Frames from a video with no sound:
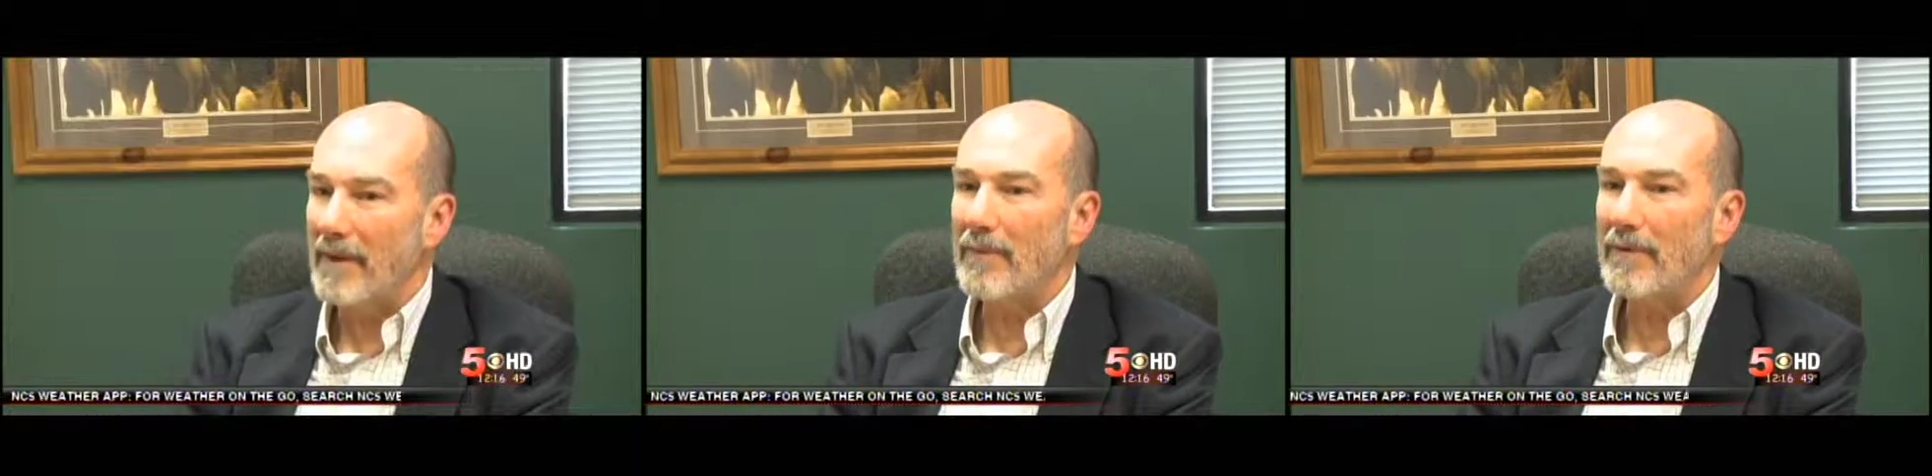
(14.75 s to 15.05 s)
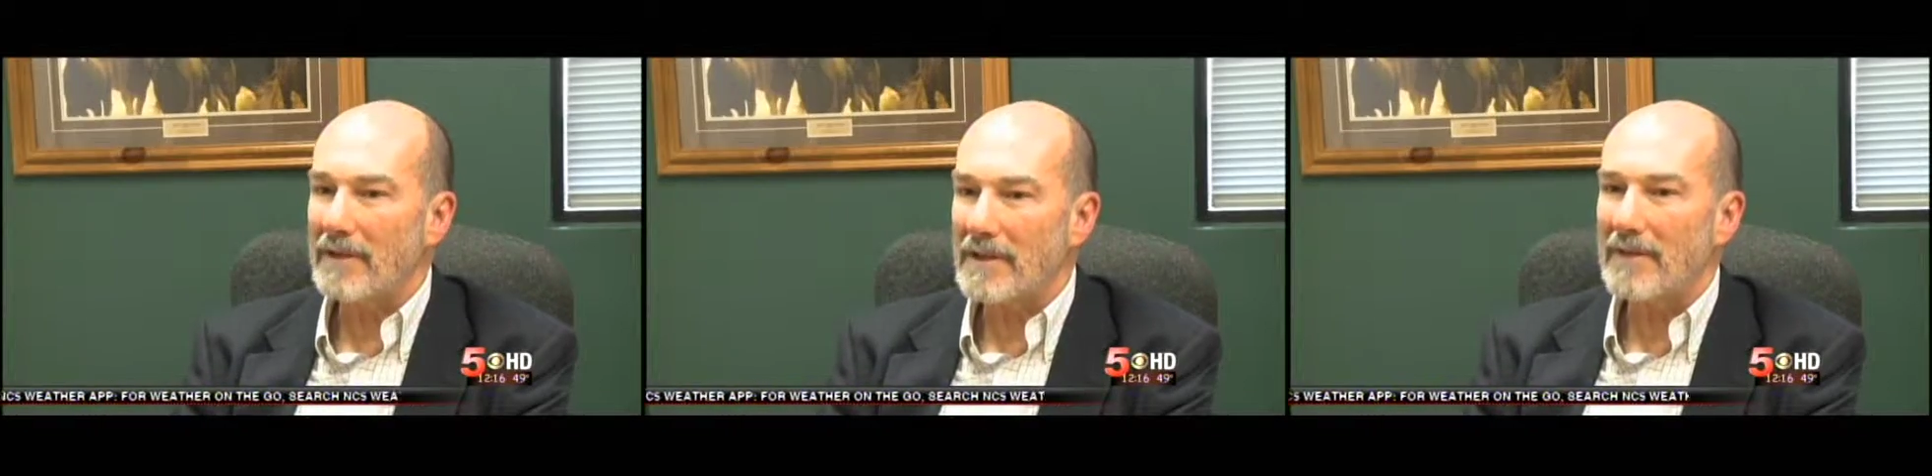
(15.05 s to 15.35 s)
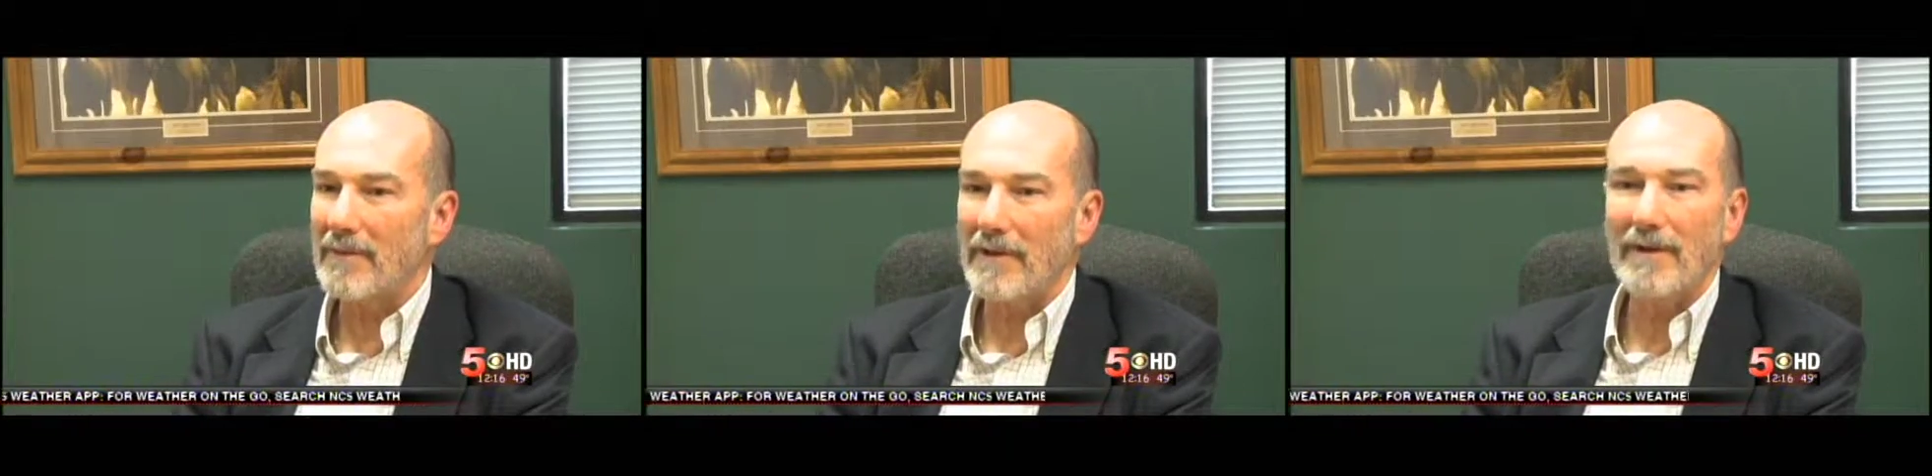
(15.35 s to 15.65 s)
People in this
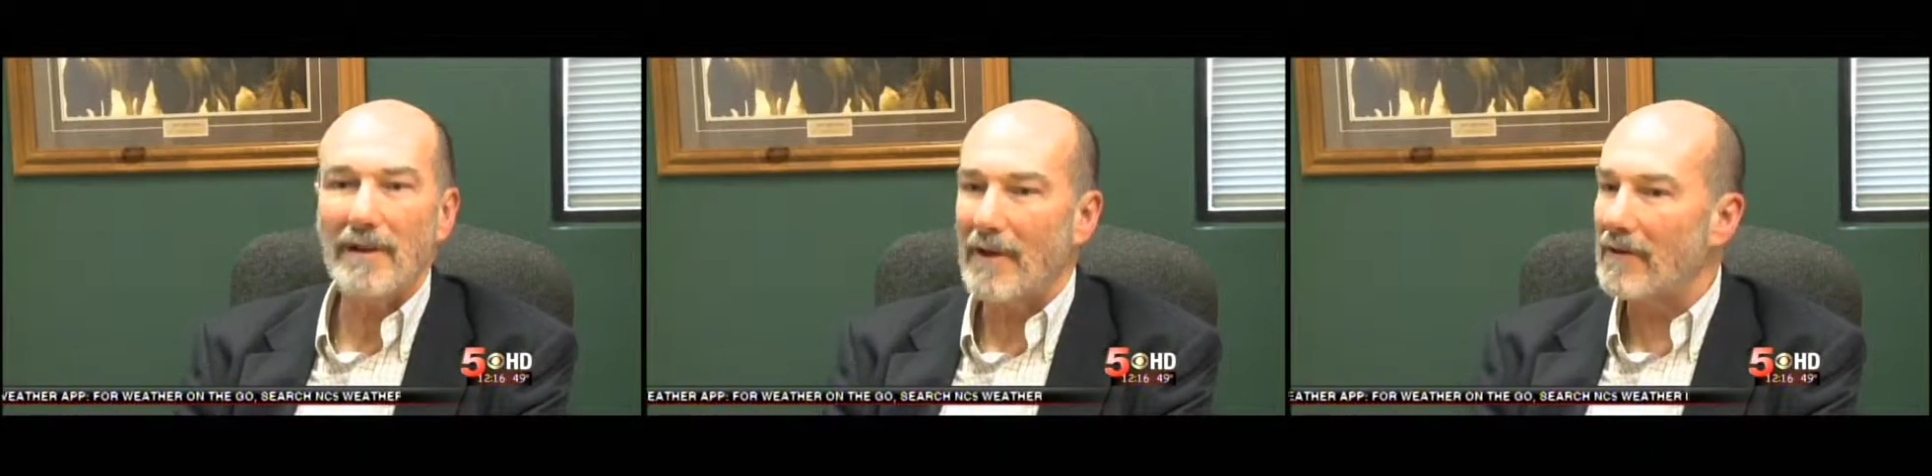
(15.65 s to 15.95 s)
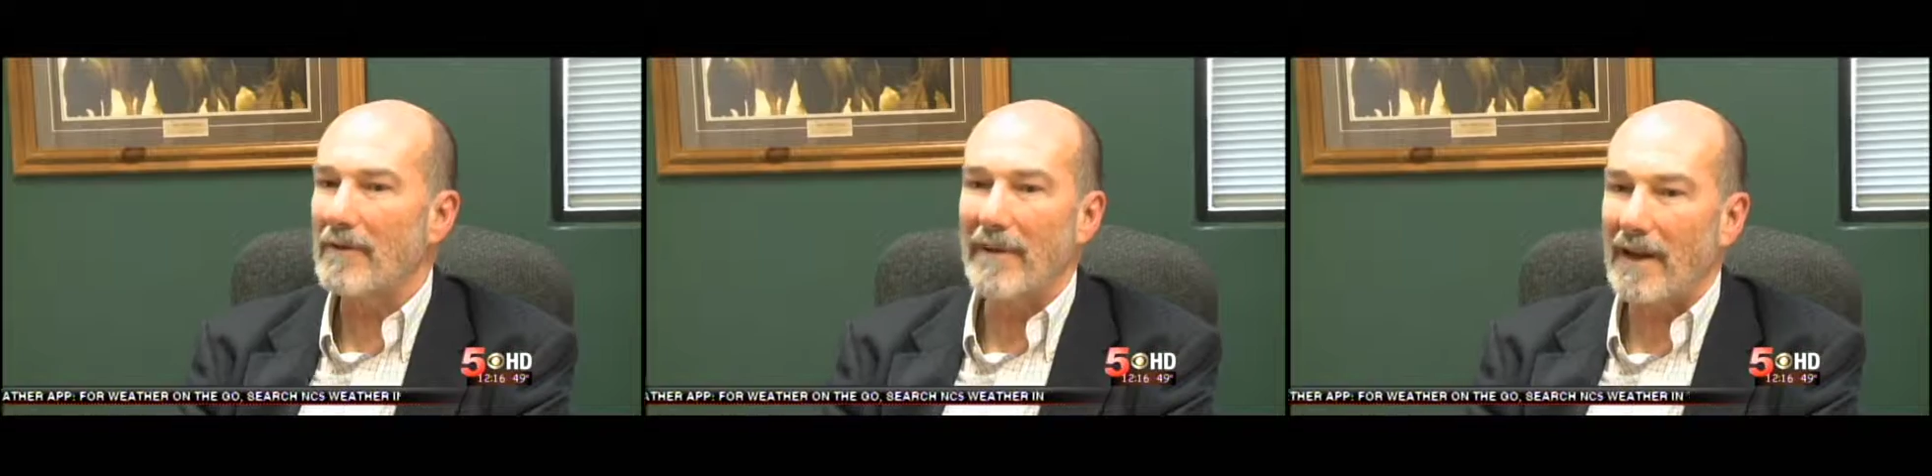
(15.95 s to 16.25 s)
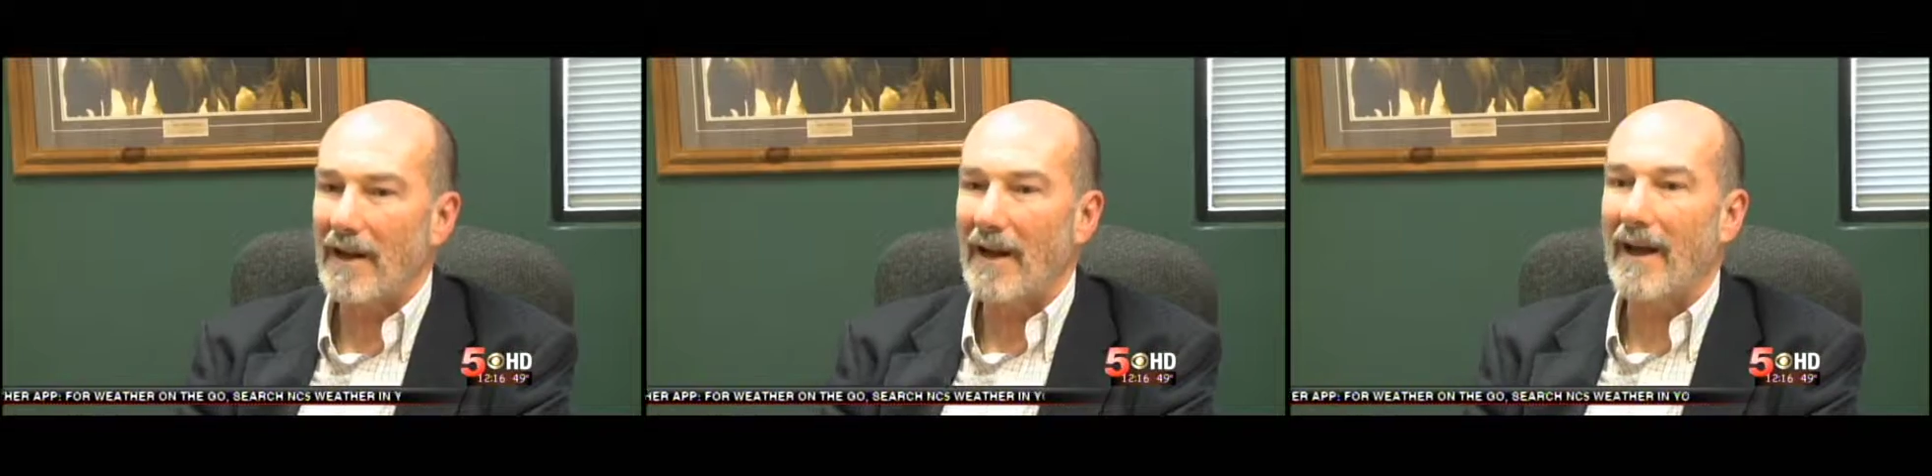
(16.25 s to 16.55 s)
community know they're paying a